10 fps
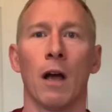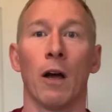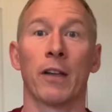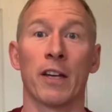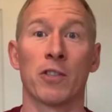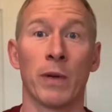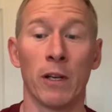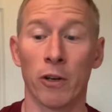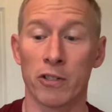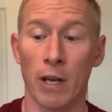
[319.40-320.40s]
Okay, so we
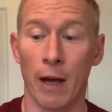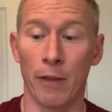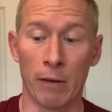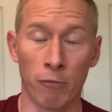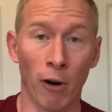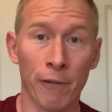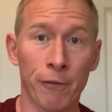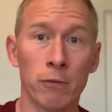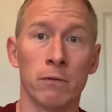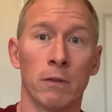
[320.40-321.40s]
looked at the
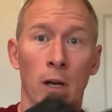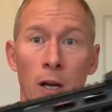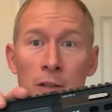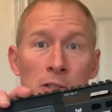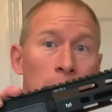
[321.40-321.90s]
rifle, uh, so we're